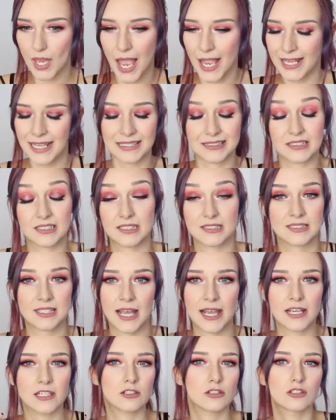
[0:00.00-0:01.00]
I guess,
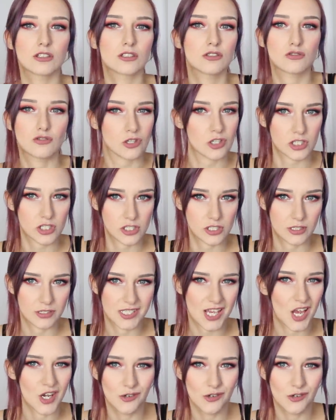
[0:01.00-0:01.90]
societal structures